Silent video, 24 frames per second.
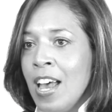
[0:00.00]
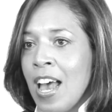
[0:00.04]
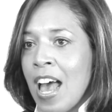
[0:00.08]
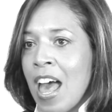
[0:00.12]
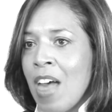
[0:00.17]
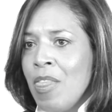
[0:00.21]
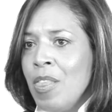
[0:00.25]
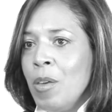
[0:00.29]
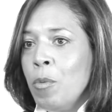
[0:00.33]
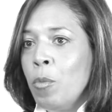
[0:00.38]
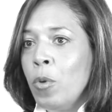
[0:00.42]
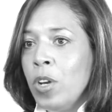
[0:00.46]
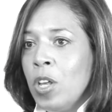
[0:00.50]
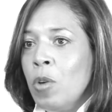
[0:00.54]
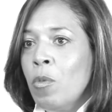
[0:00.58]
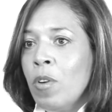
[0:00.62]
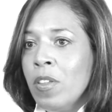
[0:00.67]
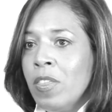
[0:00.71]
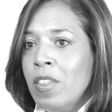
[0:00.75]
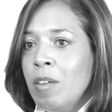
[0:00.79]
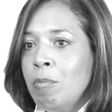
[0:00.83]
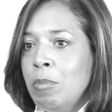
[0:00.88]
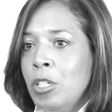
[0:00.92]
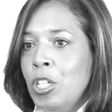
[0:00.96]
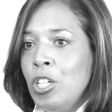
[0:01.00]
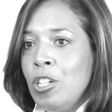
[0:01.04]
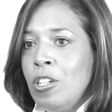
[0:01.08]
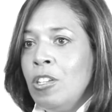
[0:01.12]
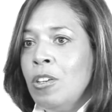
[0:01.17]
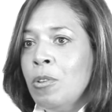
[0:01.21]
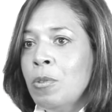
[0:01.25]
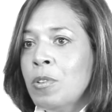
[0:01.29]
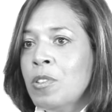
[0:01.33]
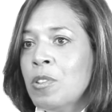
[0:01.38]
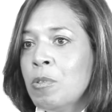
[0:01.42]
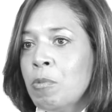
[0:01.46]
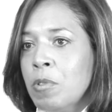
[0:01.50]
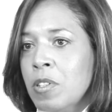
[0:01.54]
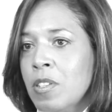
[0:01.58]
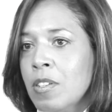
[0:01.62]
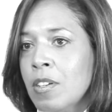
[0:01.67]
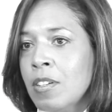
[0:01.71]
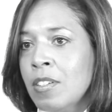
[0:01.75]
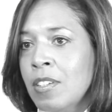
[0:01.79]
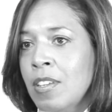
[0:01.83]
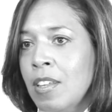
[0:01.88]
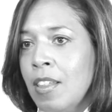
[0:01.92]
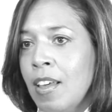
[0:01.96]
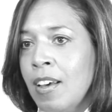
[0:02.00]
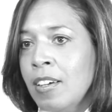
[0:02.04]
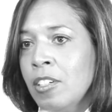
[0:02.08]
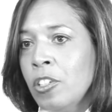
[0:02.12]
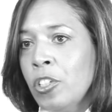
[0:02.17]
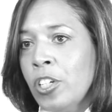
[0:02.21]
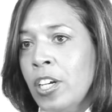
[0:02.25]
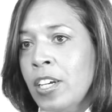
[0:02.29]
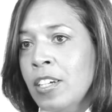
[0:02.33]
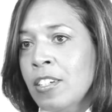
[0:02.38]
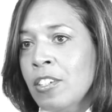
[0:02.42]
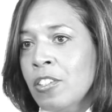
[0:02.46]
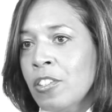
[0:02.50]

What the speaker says: And then what do you want them to do as a result of that change?